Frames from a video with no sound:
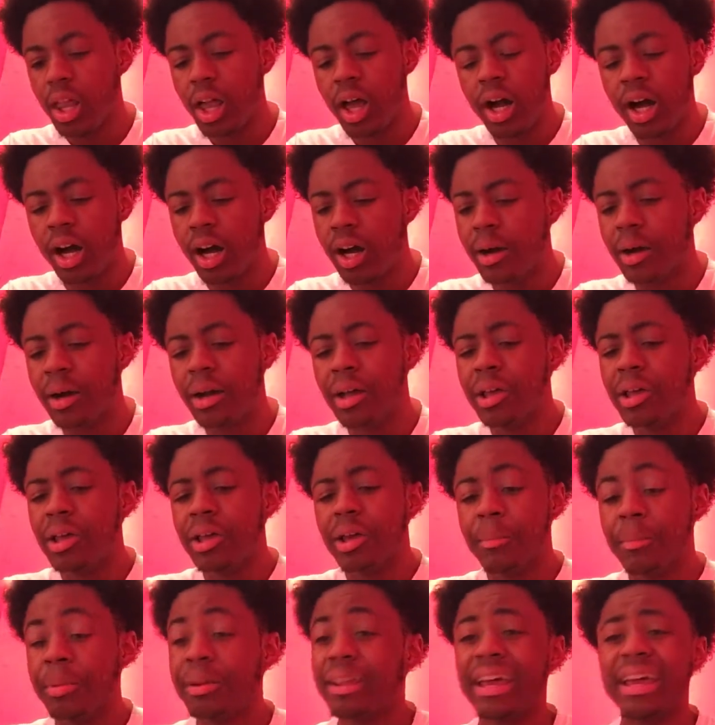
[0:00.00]
Uh,
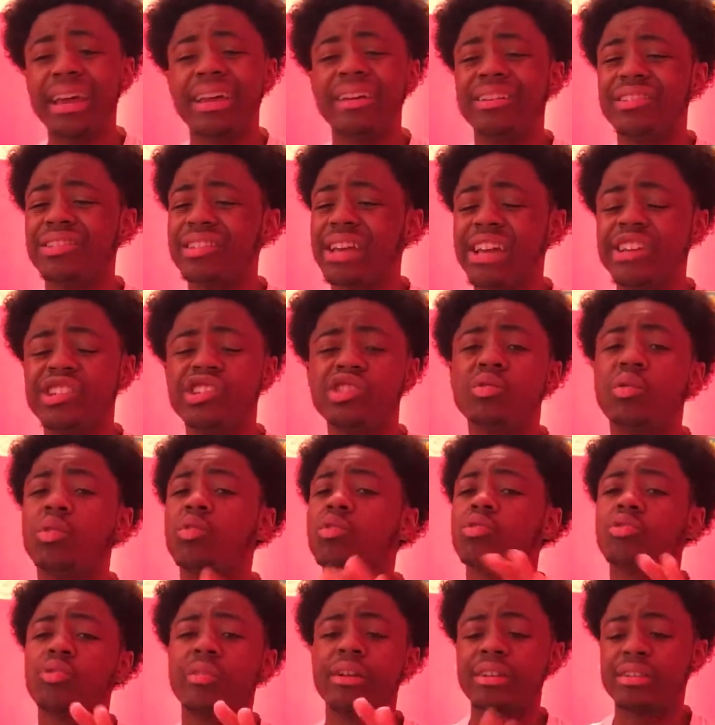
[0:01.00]
but hey,
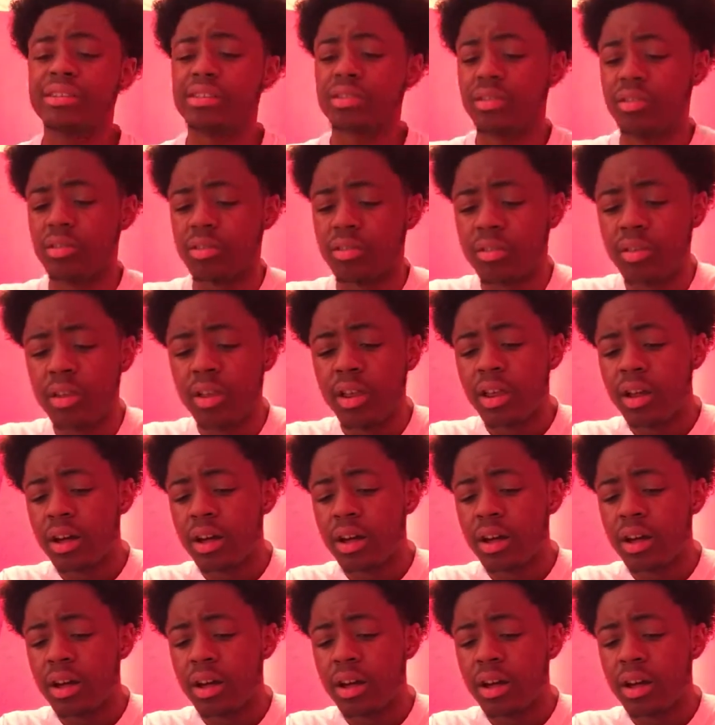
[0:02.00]
H2O, great song.